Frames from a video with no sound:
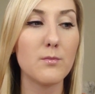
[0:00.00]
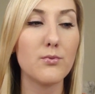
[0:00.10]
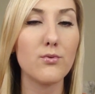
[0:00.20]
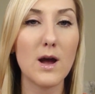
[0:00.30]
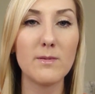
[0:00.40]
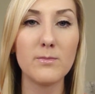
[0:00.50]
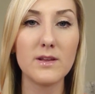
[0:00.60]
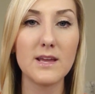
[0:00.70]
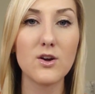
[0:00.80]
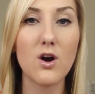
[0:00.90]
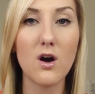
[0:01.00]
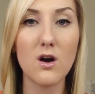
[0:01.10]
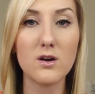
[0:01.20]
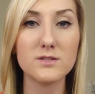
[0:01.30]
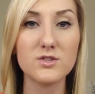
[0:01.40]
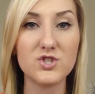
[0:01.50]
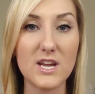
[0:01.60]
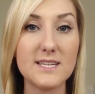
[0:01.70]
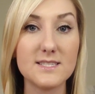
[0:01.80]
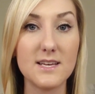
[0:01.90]
probably called
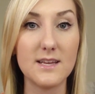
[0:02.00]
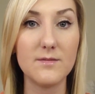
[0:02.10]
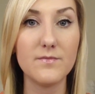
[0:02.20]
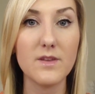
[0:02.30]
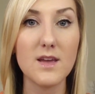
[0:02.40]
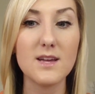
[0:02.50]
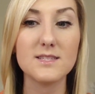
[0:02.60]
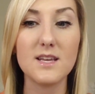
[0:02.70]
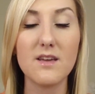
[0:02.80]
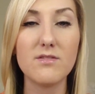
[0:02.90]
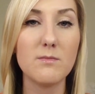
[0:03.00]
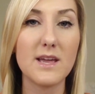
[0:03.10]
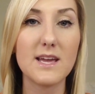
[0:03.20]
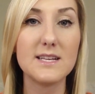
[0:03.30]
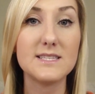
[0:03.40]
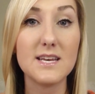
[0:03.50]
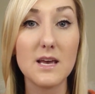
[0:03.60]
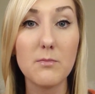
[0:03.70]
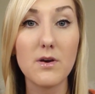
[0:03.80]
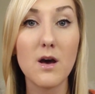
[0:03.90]
Jason to give them like a
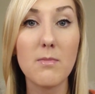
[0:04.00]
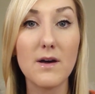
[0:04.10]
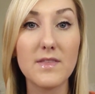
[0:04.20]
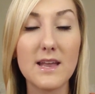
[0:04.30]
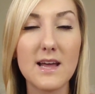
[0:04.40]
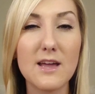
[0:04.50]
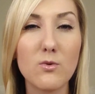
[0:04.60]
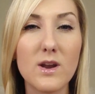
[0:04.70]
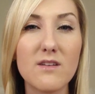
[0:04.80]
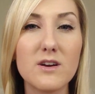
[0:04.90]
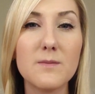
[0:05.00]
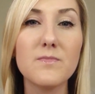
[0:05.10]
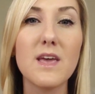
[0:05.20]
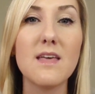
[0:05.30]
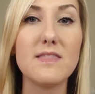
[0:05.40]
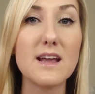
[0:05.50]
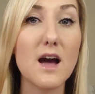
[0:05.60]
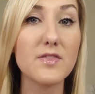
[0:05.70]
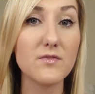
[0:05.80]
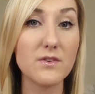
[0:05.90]
tip about that night or whatever. They
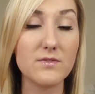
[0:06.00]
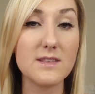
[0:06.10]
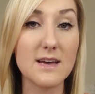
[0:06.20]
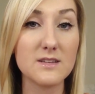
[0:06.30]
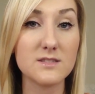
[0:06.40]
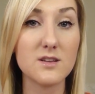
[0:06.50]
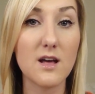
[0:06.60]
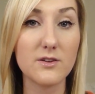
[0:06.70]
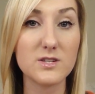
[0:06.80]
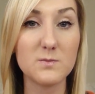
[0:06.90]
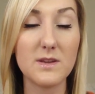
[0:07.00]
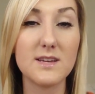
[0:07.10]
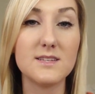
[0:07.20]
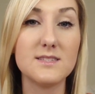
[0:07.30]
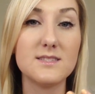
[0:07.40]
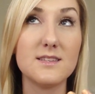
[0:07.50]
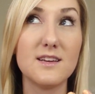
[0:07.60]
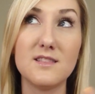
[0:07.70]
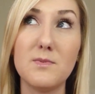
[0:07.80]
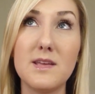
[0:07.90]
got the $50,000 because
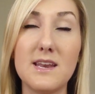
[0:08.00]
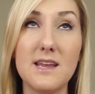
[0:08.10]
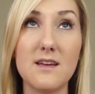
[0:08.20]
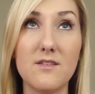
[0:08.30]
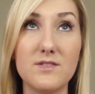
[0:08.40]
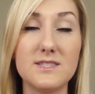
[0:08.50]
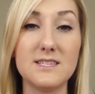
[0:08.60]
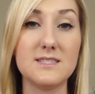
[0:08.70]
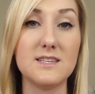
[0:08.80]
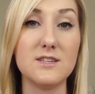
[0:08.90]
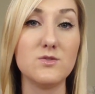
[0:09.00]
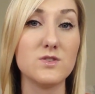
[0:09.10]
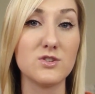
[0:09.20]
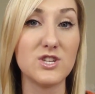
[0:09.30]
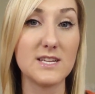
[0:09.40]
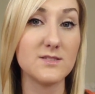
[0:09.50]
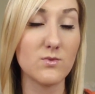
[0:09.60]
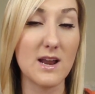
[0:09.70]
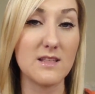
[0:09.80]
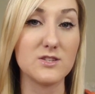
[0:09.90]
at the beginning of the season you saw Jason
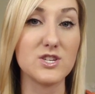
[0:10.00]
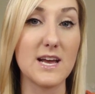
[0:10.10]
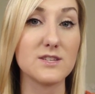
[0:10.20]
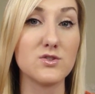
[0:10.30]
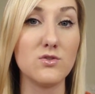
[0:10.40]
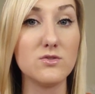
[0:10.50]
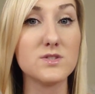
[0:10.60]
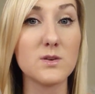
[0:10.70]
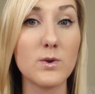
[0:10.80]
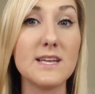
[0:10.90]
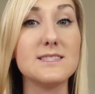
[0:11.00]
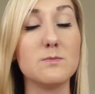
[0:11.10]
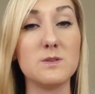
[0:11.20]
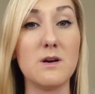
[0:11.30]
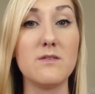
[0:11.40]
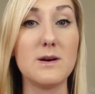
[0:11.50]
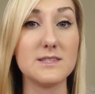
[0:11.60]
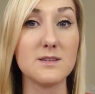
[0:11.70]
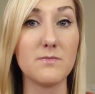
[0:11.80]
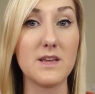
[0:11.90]
writing the check, so you knew someone had tipped him off
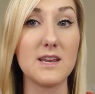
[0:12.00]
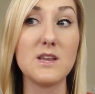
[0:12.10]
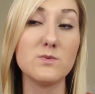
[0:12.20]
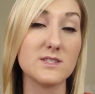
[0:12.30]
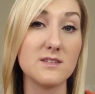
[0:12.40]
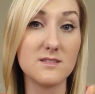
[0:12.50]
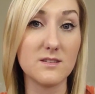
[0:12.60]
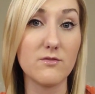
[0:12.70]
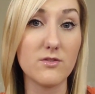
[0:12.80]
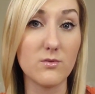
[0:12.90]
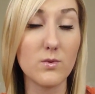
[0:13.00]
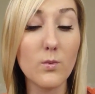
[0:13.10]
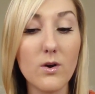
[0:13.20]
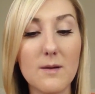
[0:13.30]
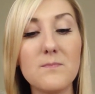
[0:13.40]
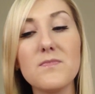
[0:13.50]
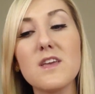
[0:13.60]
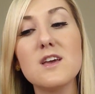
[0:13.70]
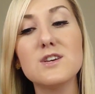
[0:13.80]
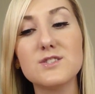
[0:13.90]
about something and he was going to deliver the reward.
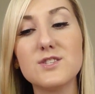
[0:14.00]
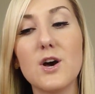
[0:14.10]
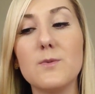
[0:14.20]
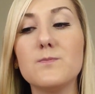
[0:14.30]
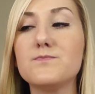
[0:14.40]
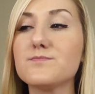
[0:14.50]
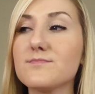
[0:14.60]
So